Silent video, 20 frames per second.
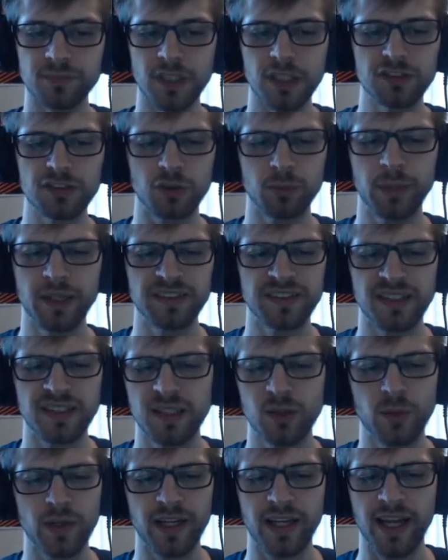so basically
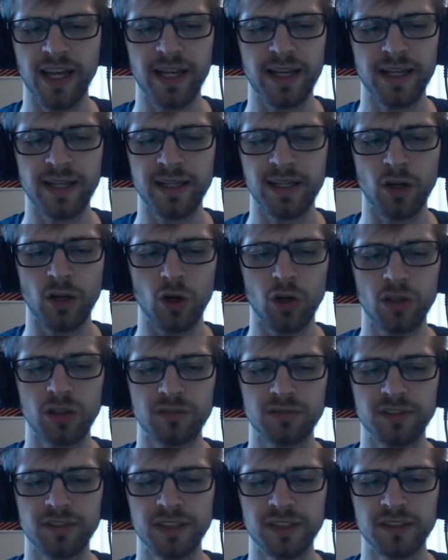we're getting all
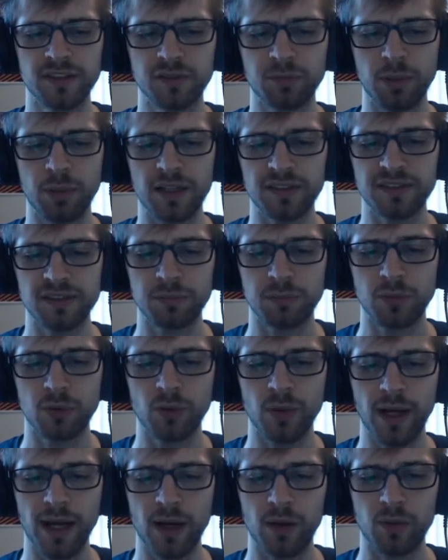of these
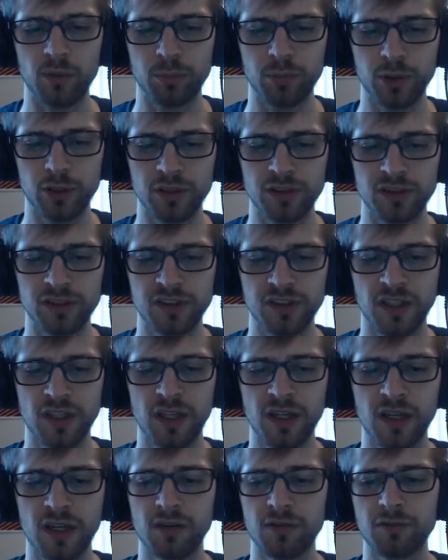possible outputs
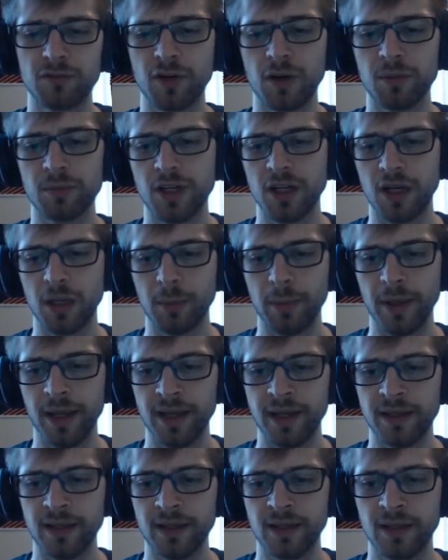from the
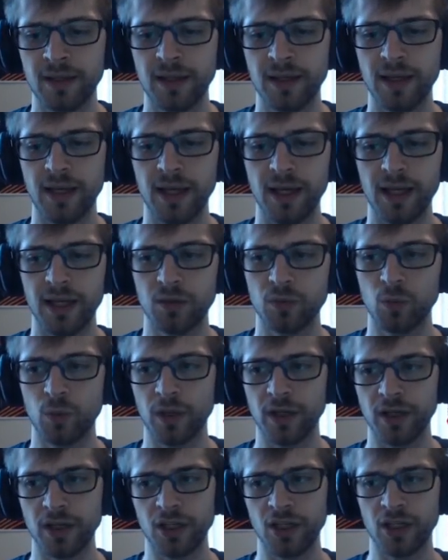command and
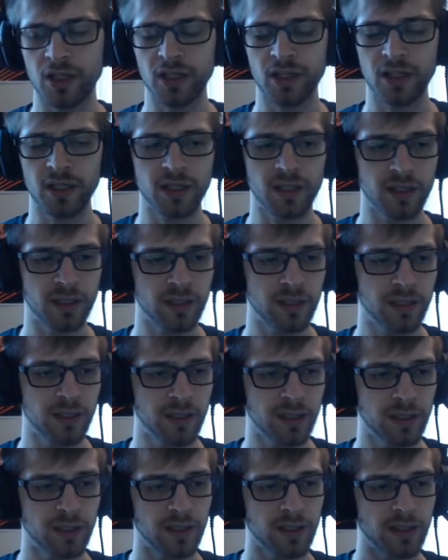we're gonna
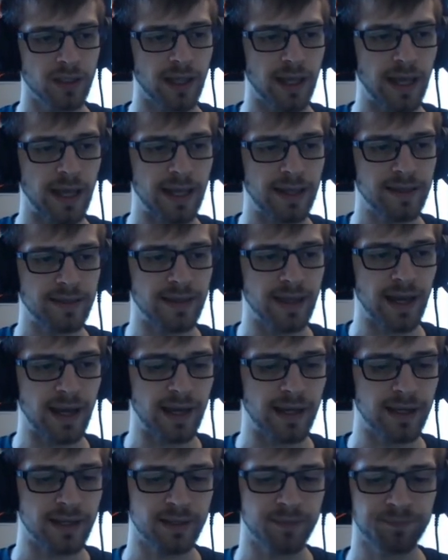add
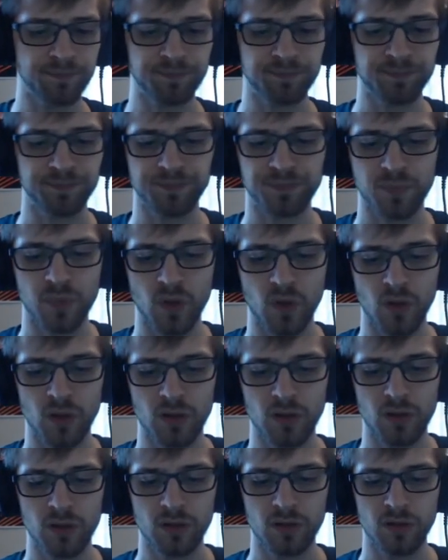that
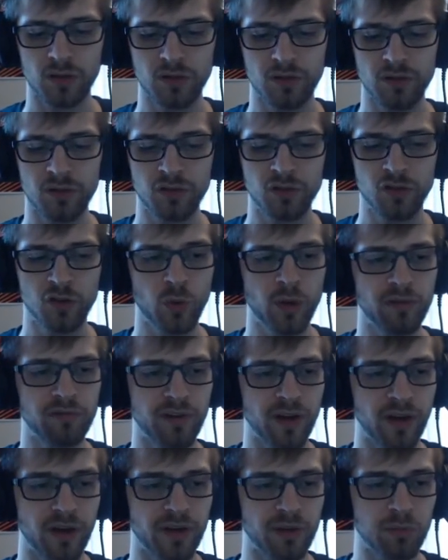to a
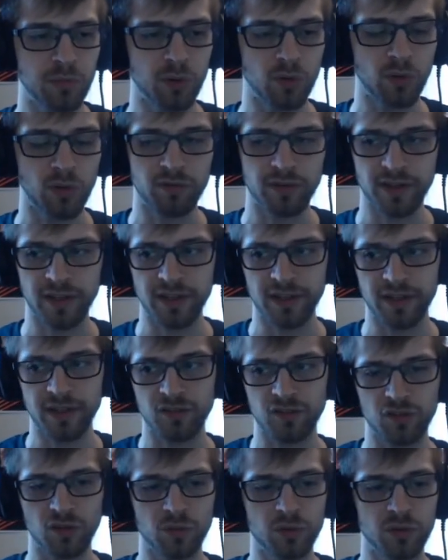variable over here.
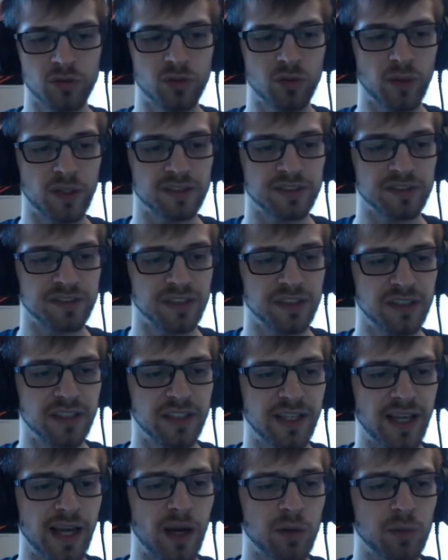So we'll do
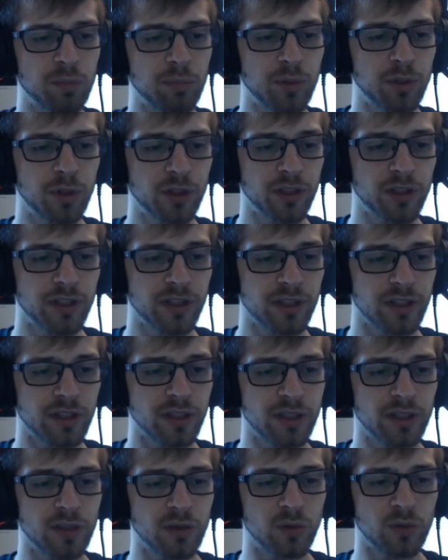std output
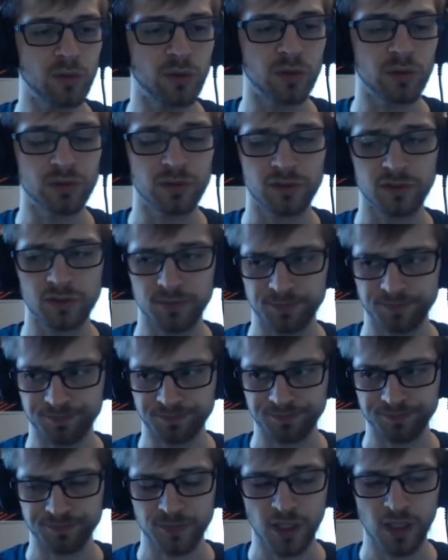equals
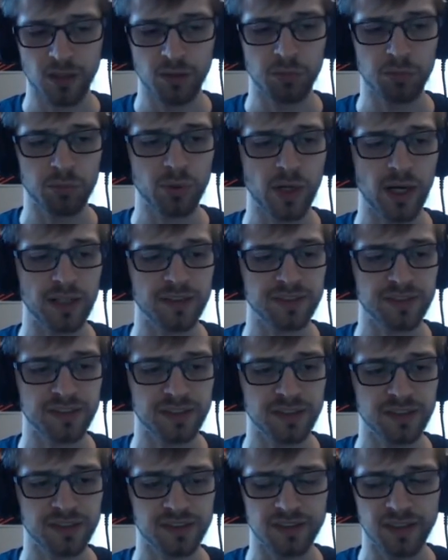
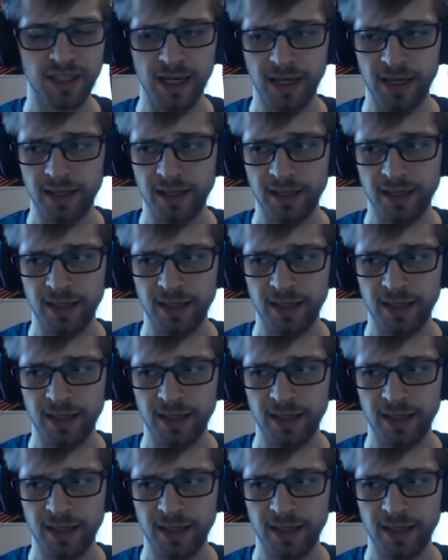process dot